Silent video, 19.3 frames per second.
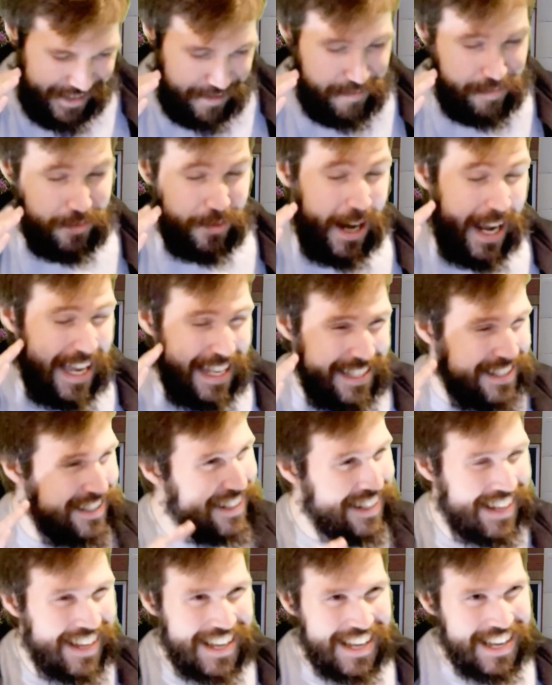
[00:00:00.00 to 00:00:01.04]
with
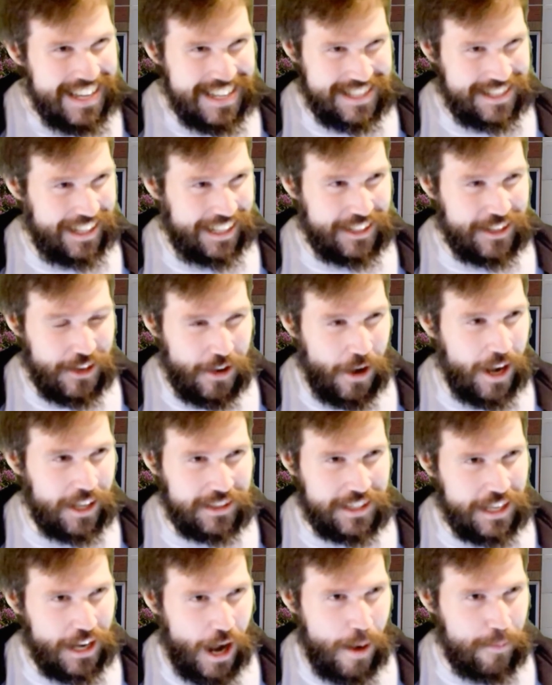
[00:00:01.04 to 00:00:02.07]
brains Wouldn't is like not
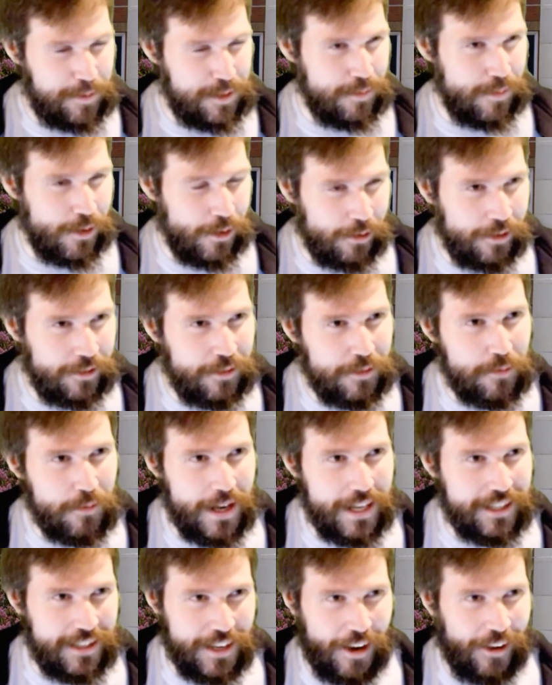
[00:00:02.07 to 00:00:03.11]
the well. optimal Oh, no,
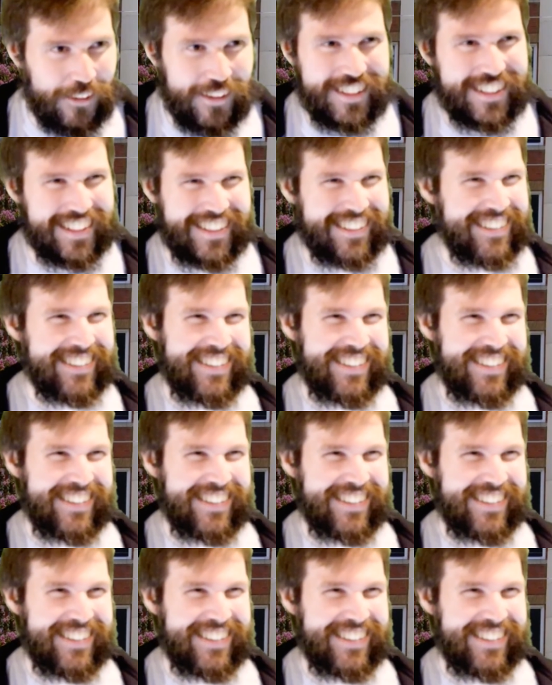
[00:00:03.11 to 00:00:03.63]
way to go. Not at